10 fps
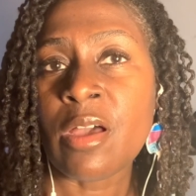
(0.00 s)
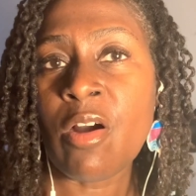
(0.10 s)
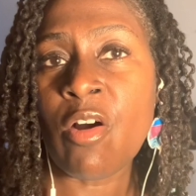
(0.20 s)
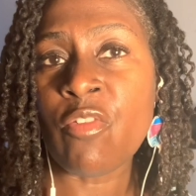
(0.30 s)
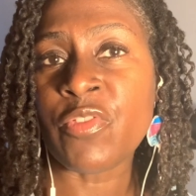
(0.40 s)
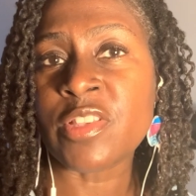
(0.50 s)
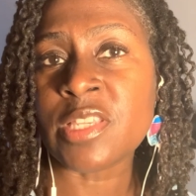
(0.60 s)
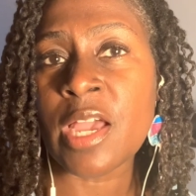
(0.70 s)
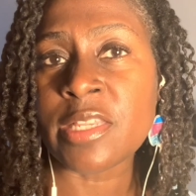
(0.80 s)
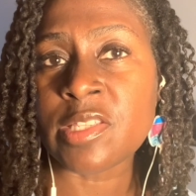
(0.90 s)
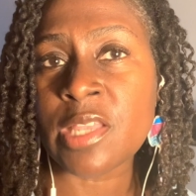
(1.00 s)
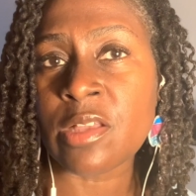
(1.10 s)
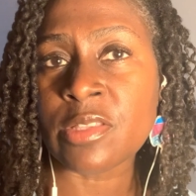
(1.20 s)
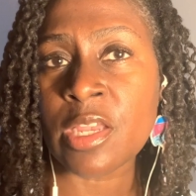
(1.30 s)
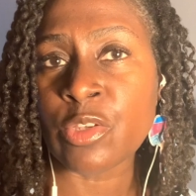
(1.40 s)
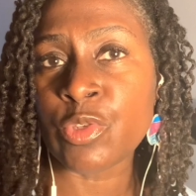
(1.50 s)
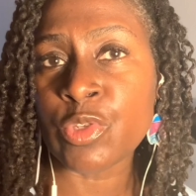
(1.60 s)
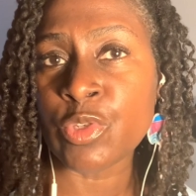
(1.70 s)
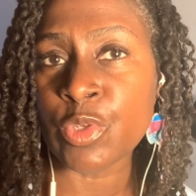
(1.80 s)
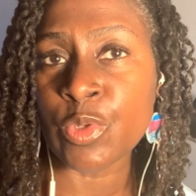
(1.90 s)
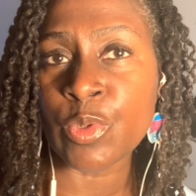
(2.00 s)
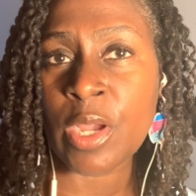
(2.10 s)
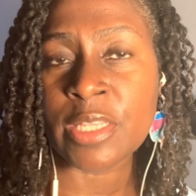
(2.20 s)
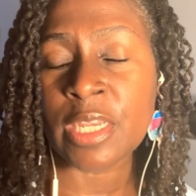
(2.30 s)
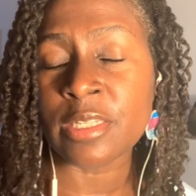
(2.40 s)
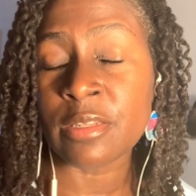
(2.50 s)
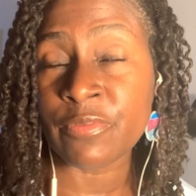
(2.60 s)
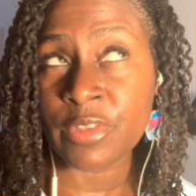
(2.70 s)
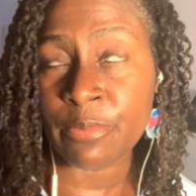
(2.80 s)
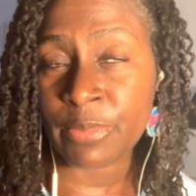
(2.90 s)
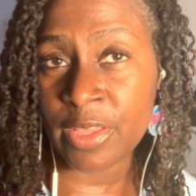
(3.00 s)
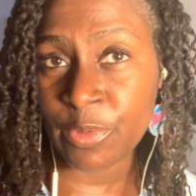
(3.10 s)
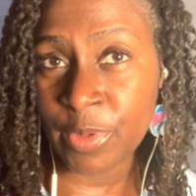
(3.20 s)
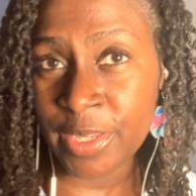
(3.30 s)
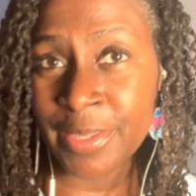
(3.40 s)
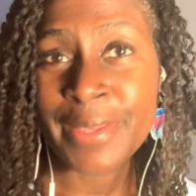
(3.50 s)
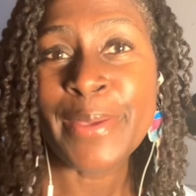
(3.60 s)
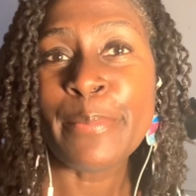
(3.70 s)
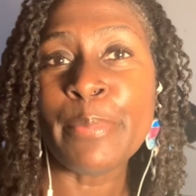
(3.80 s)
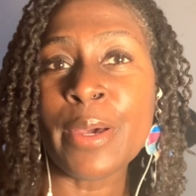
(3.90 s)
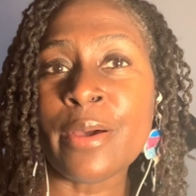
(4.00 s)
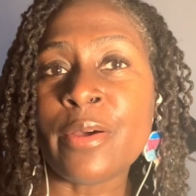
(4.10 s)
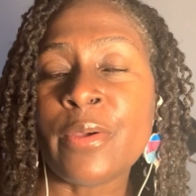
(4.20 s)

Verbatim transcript: of the tight styles that I used to do, and I loved them, by the way. But